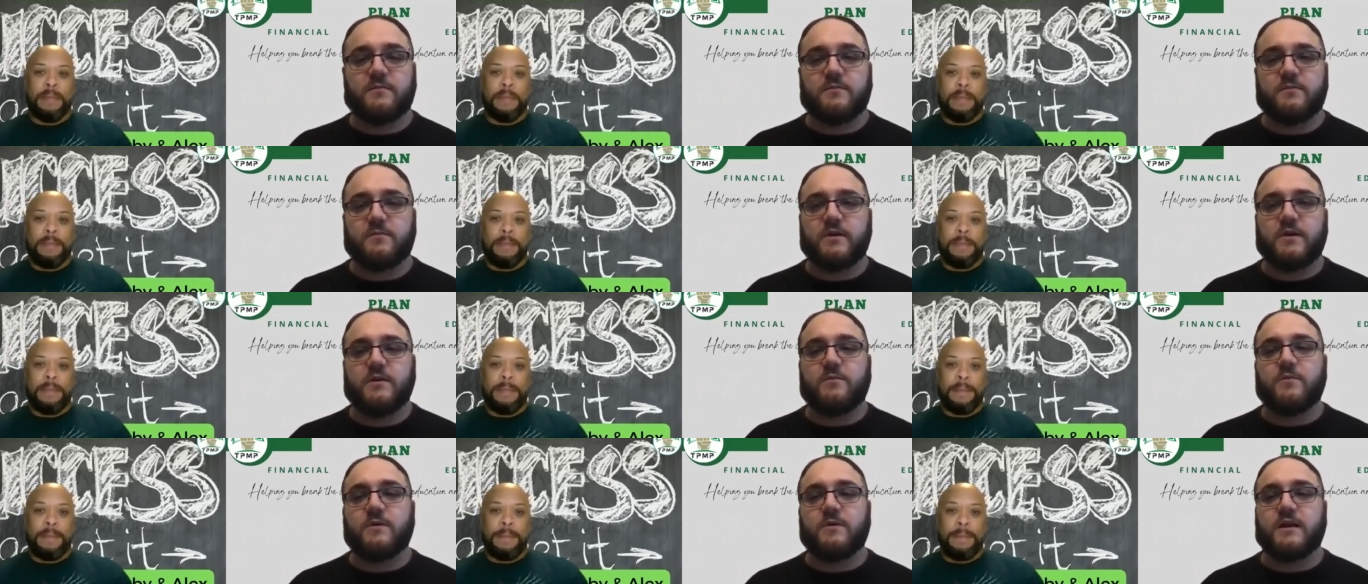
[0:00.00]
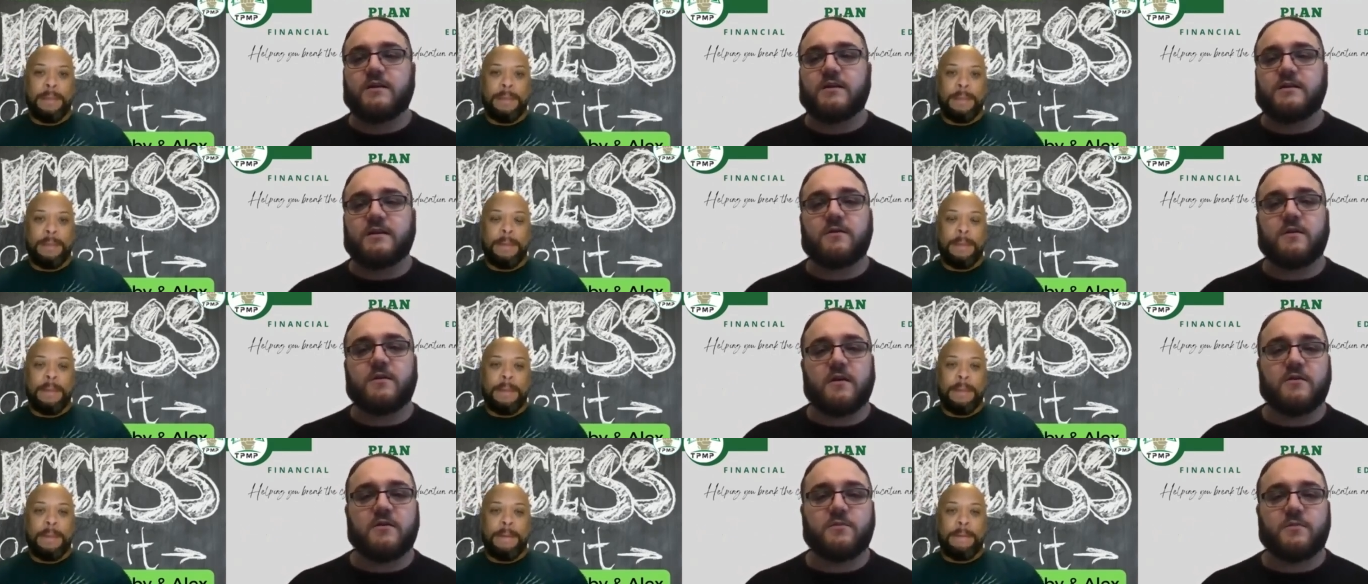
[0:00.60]
Speaker 1: but when i
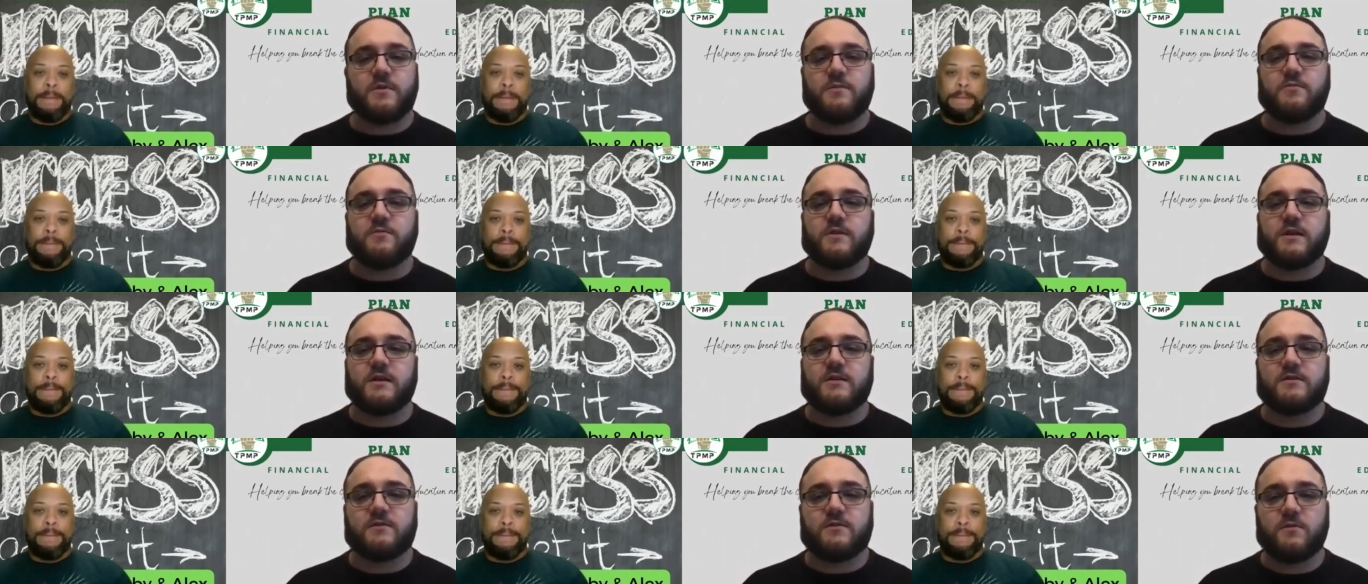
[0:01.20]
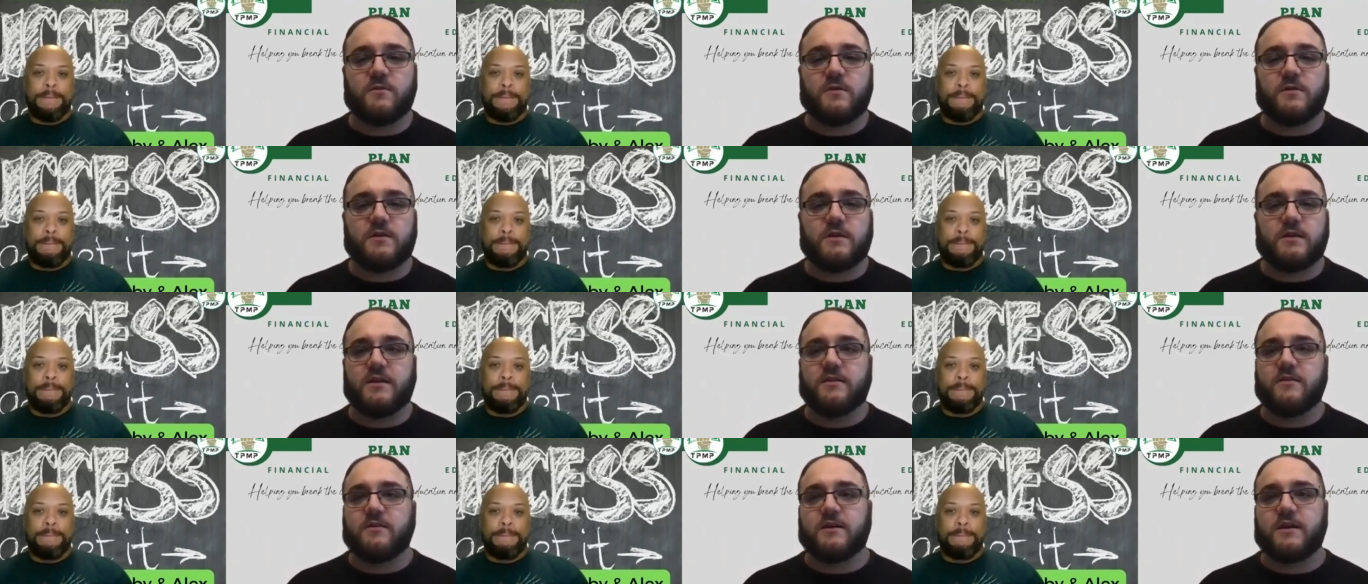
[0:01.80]
tell other people that story
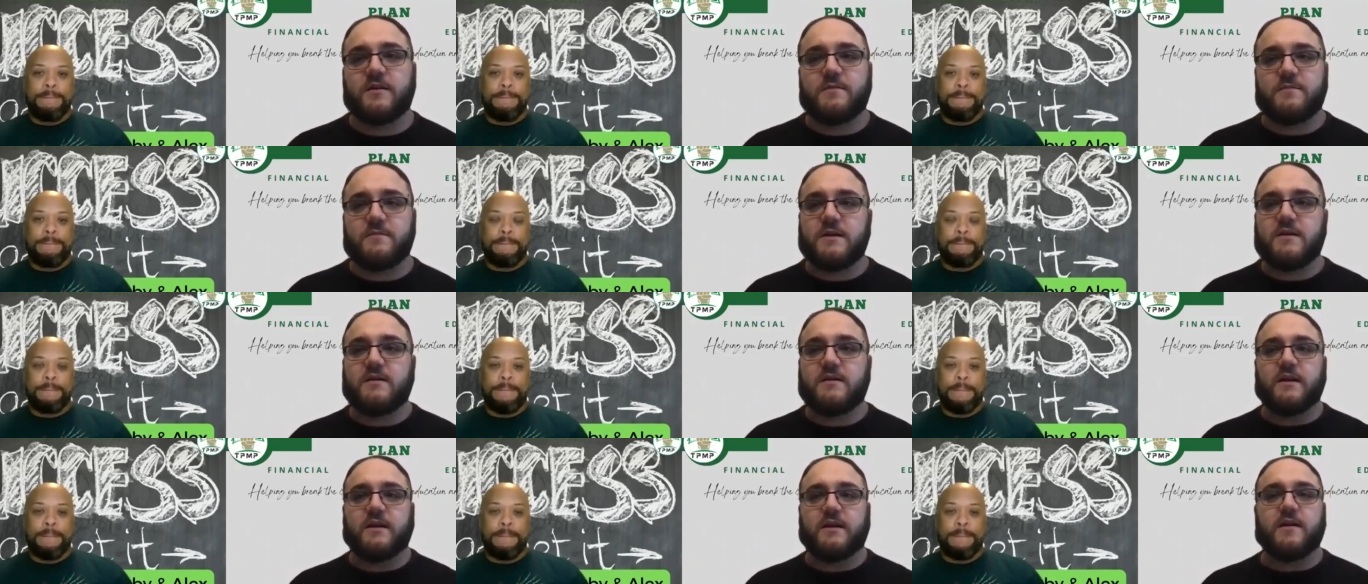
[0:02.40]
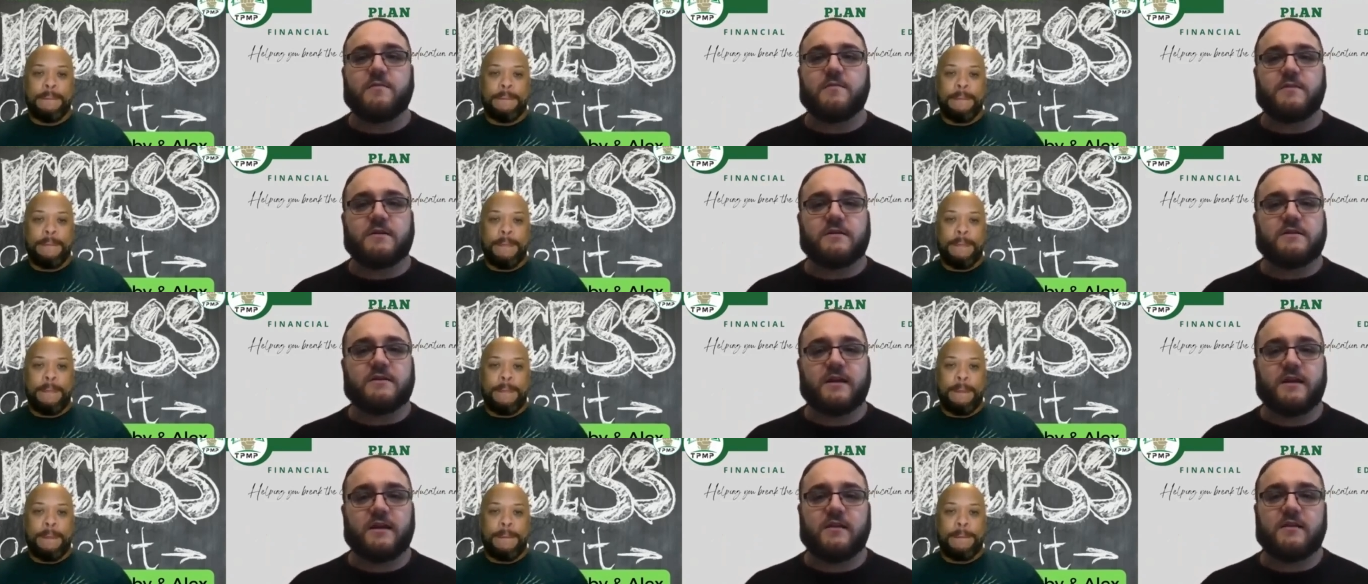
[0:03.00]
they look at me like i'm
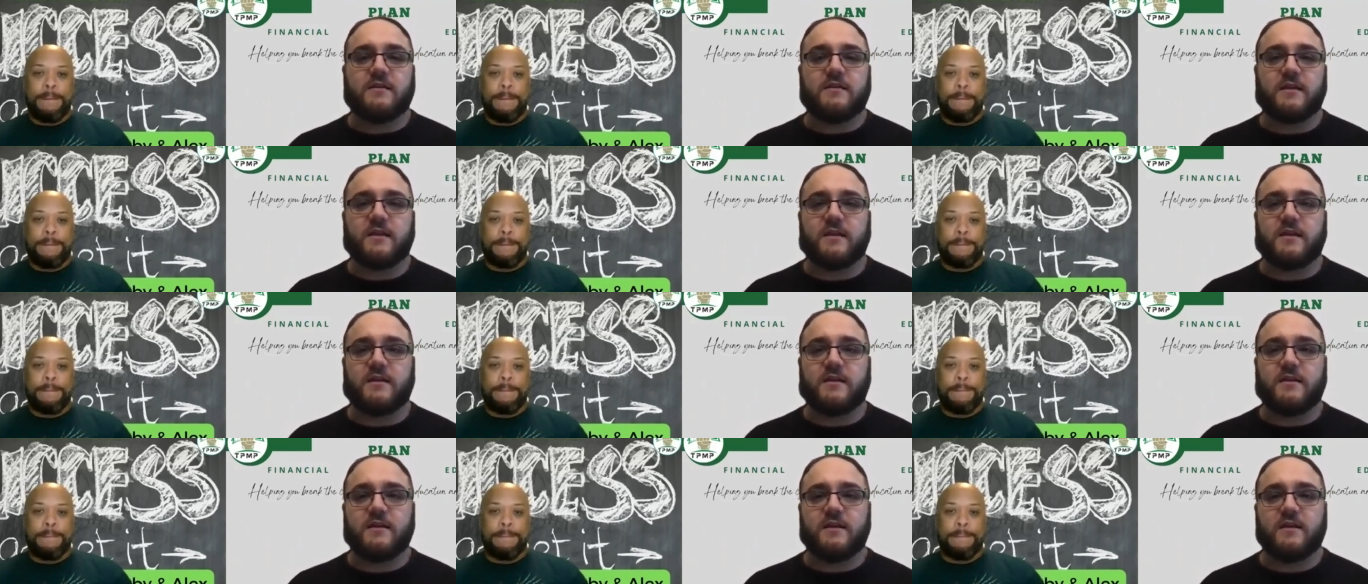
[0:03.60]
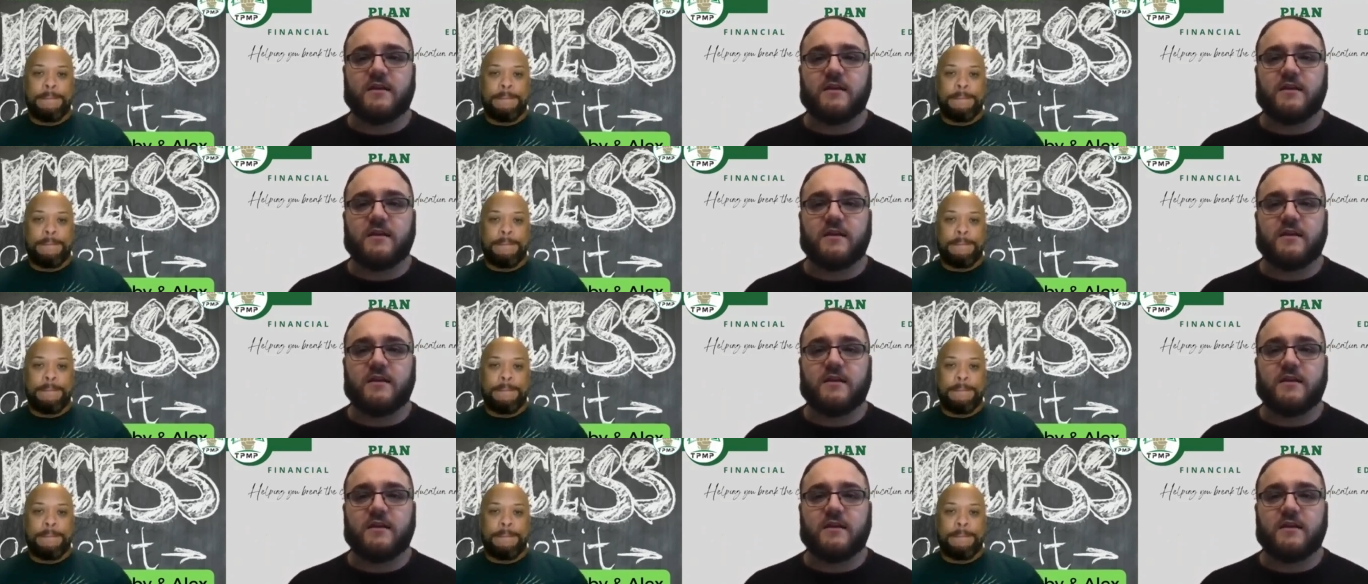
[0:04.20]
insane like